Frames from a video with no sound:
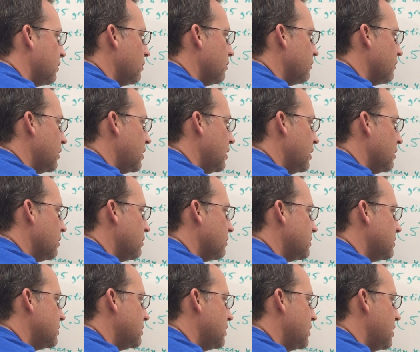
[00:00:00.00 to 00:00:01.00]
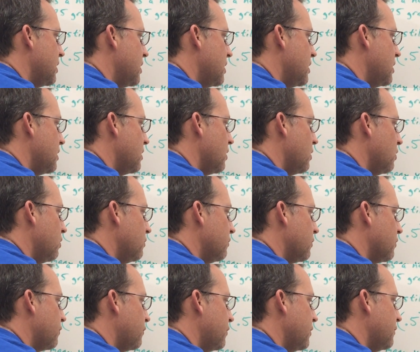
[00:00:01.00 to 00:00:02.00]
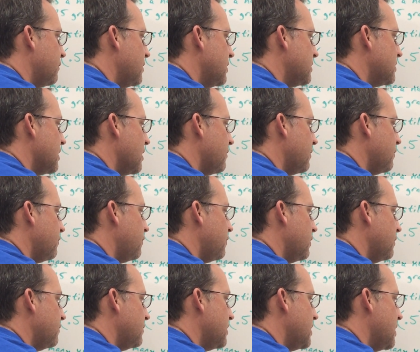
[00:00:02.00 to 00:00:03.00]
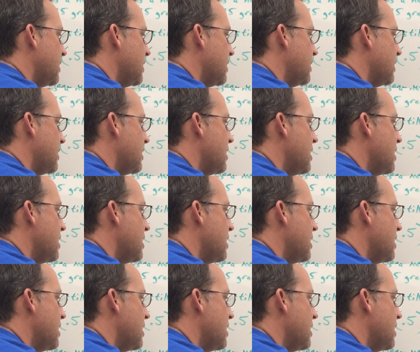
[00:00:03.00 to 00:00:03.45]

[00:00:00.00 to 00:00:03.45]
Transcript: over here T over 5715